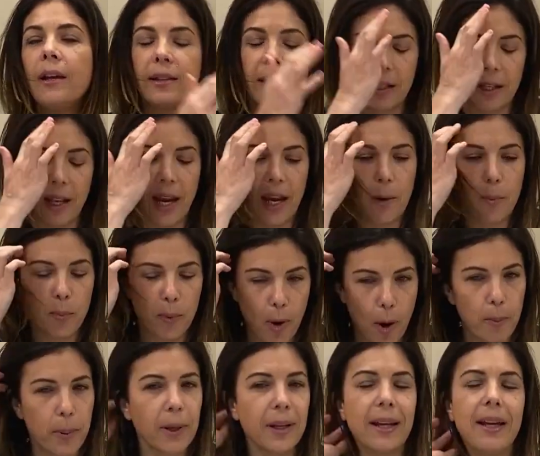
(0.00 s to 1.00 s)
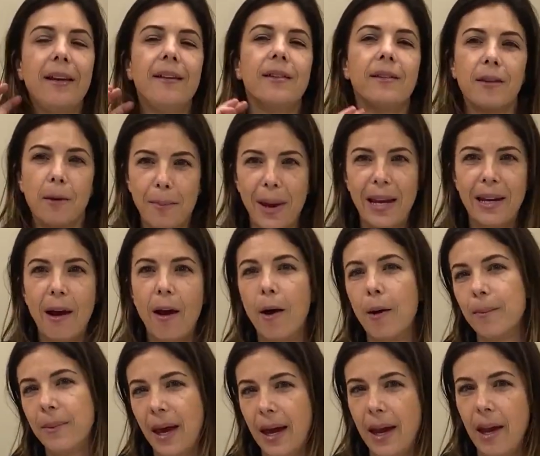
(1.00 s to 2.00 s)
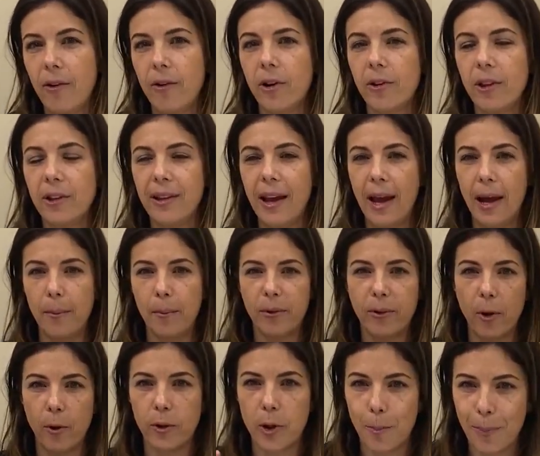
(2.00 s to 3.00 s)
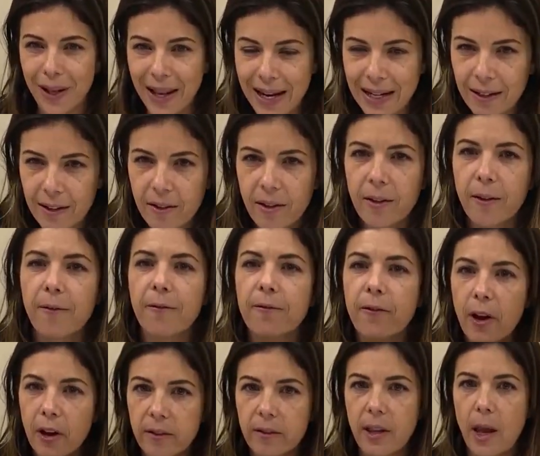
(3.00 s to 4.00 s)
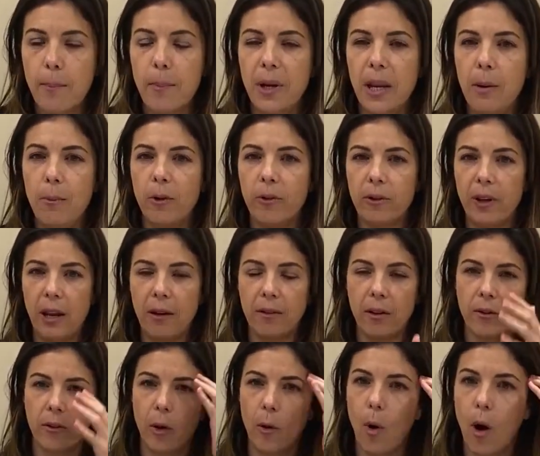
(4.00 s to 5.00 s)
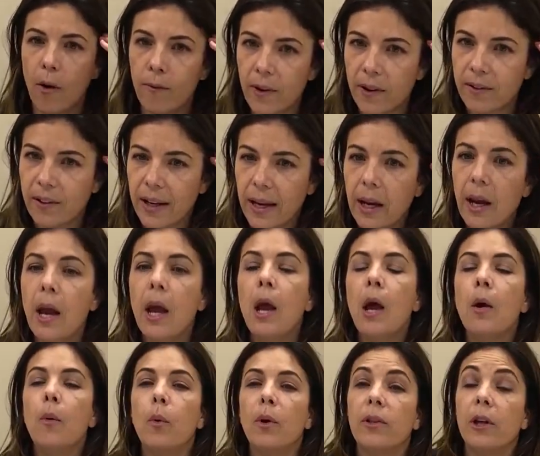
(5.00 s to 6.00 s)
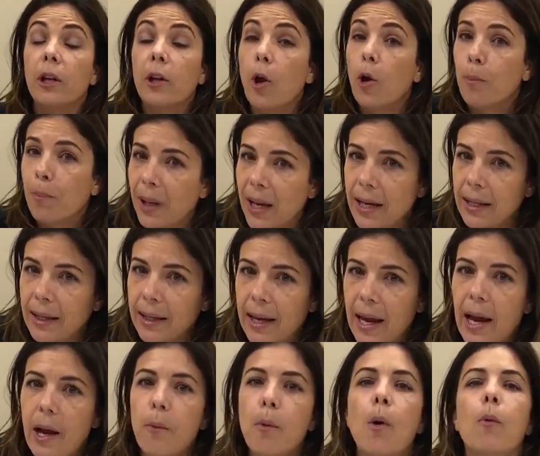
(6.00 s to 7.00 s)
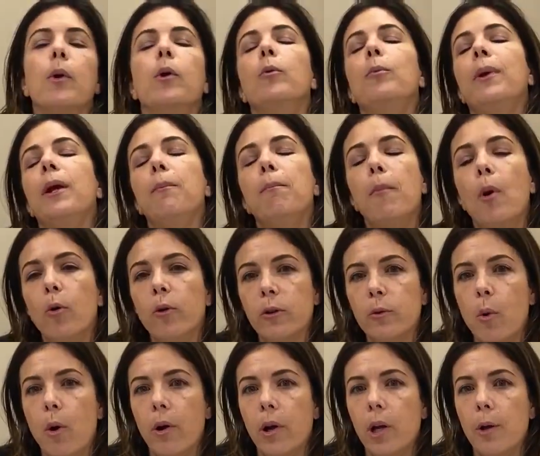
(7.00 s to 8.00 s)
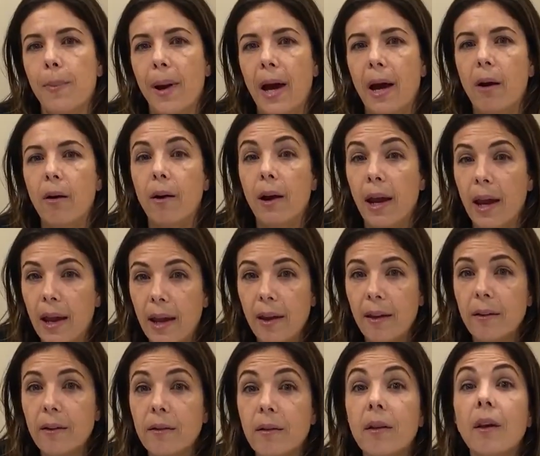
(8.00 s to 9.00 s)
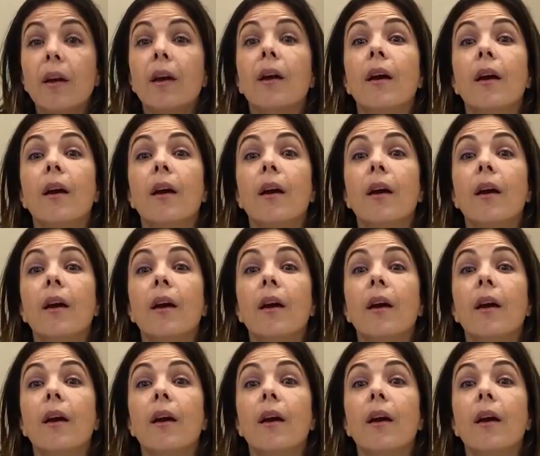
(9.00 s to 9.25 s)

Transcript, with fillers: to like properly cement up that area in the dam. So the platelets are the first step in hemostasis. So obviously with a low platelet count, what we would be most worried about is,